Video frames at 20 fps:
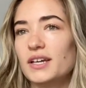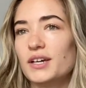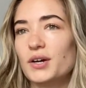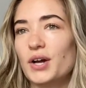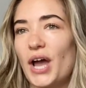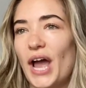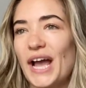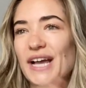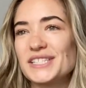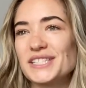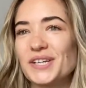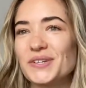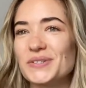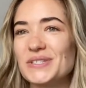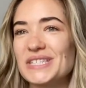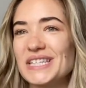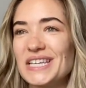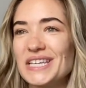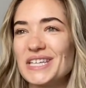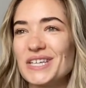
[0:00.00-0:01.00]
as I was
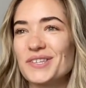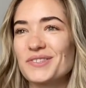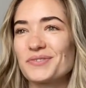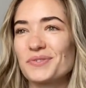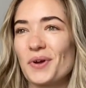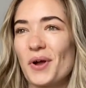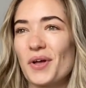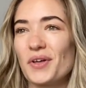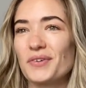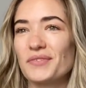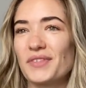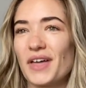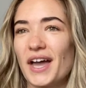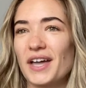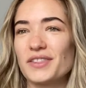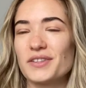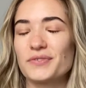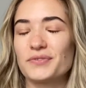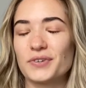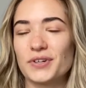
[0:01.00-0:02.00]
thinking through all of
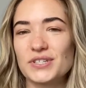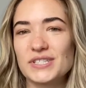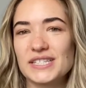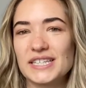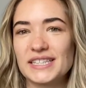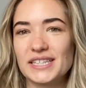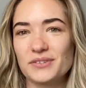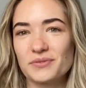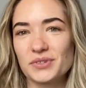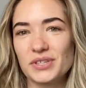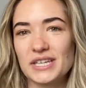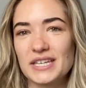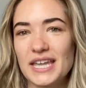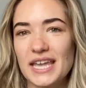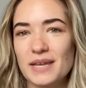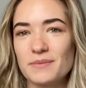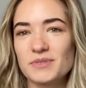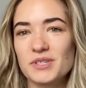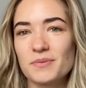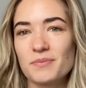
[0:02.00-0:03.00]
that, the first thing that really
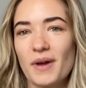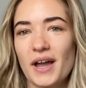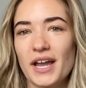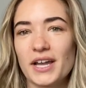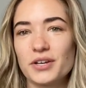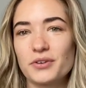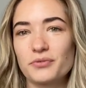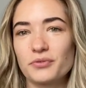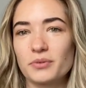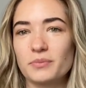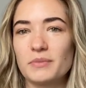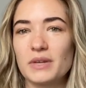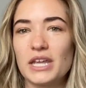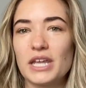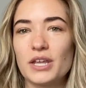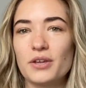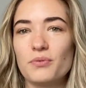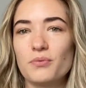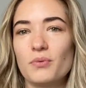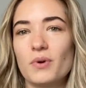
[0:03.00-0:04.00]
came to mind for
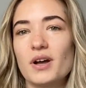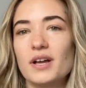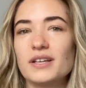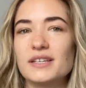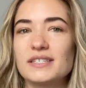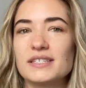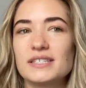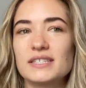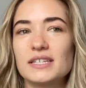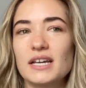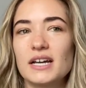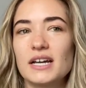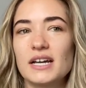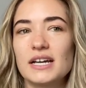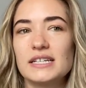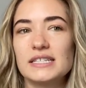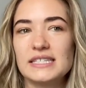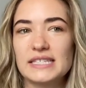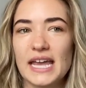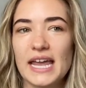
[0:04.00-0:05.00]
me was
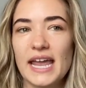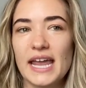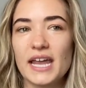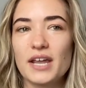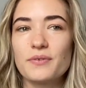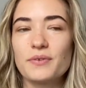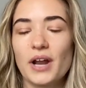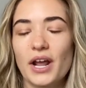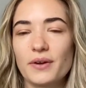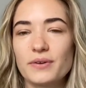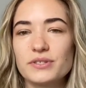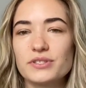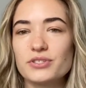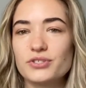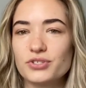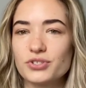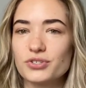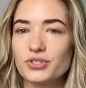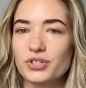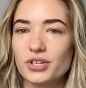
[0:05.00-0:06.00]
a day when I was a
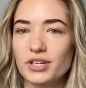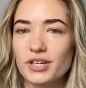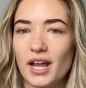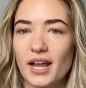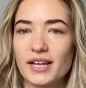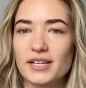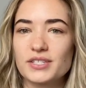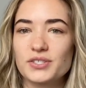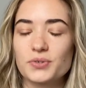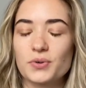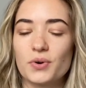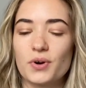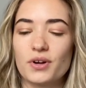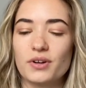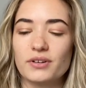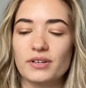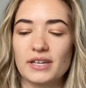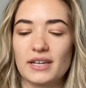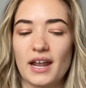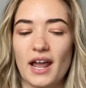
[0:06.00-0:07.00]
junior in high
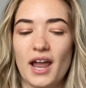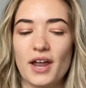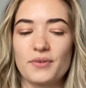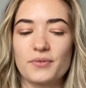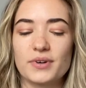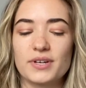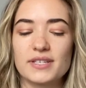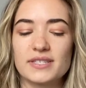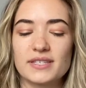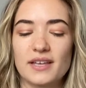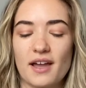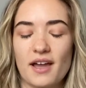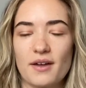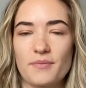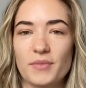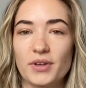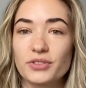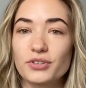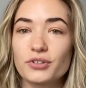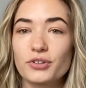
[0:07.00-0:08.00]
school and I was
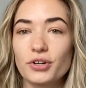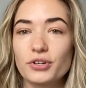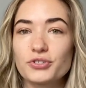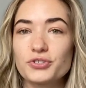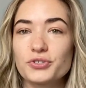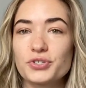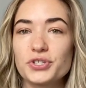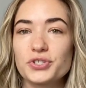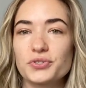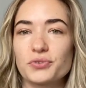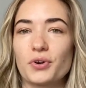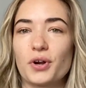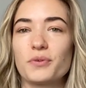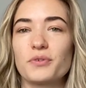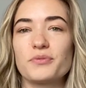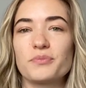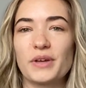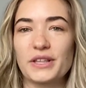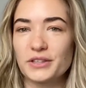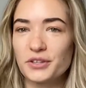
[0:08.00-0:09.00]
at the grocery store
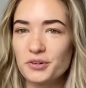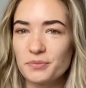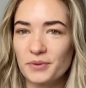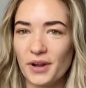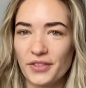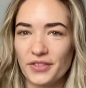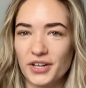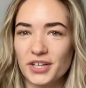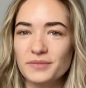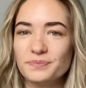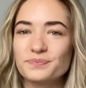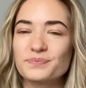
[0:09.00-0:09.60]
with my little brother.